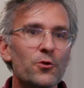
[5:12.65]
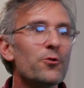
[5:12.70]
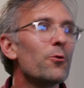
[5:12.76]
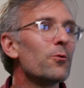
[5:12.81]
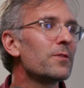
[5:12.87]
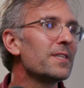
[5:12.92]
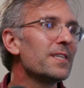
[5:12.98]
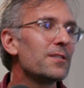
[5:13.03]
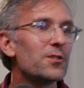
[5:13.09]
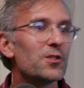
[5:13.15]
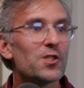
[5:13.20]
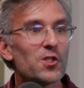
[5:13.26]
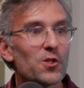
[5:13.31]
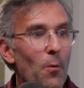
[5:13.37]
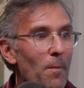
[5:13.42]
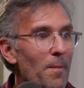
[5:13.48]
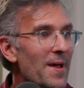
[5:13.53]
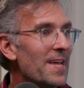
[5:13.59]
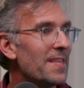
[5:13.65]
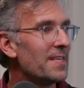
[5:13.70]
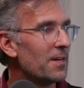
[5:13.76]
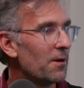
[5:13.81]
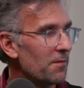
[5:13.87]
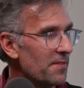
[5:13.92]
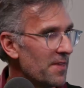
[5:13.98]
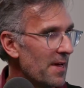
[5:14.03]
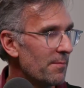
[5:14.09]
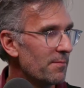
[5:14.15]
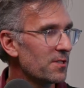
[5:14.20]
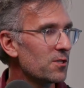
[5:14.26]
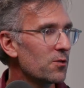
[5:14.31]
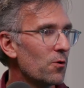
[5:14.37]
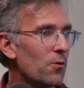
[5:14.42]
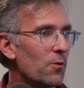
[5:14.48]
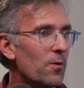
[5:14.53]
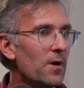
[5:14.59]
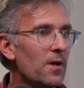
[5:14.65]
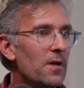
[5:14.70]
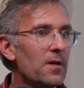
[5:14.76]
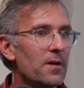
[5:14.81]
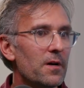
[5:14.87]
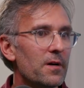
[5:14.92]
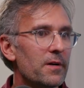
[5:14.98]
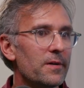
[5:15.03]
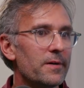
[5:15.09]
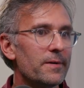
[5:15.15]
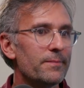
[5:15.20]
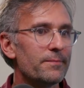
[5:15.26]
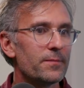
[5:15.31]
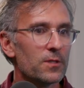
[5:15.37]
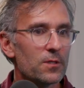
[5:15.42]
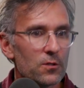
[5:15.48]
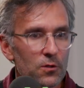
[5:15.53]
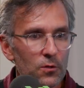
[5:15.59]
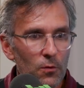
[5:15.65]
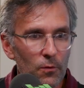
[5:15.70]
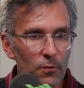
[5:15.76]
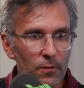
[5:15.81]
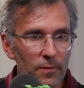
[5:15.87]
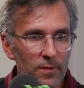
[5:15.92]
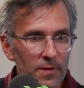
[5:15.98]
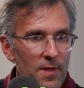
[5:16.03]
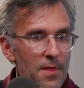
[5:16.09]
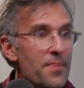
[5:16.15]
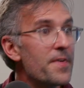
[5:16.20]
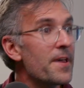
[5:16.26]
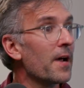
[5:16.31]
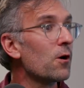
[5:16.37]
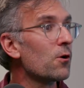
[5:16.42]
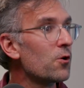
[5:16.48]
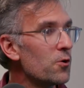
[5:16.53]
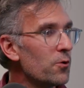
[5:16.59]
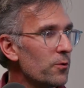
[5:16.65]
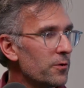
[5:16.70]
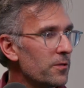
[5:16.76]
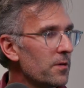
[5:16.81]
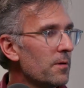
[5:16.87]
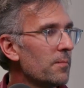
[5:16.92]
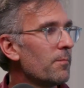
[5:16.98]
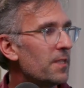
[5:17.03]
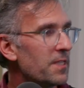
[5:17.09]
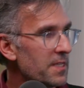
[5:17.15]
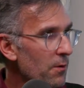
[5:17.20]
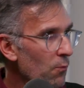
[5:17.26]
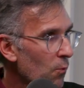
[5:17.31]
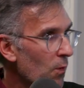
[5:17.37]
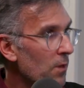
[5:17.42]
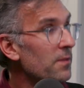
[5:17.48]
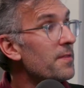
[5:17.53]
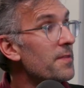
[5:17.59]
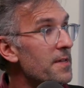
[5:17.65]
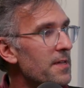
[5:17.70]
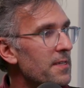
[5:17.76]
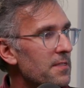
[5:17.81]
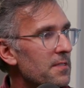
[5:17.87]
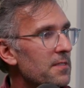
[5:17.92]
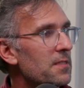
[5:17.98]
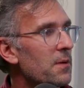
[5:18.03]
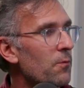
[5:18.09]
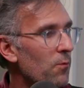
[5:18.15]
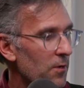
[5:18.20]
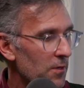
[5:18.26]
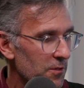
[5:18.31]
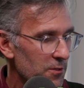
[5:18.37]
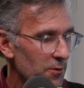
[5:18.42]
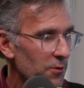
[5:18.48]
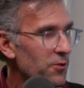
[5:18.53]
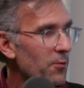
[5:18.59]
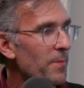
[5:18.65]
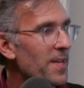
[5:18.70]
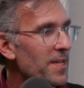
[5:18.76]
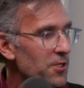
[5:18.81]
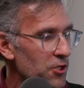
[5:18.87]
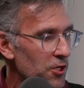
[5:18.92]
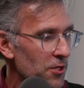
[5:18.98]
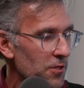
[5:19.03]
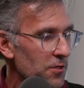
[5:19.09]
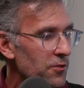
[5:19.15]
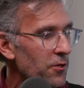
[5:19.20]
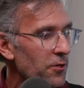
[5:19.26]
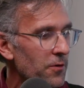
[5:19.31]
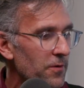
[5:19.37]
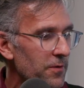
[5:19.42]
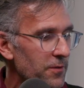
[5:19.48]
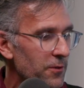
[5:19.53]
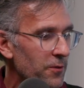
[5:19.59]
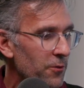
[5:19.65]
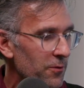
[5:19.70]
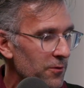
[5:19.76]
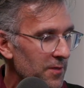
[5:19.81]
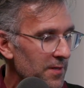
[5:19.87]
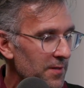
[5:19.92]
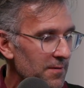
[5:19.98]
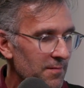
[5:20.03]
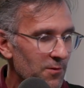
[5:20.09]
you don't need so many of them. So, uh, so they are good, but they want this. They want the automation, the you know,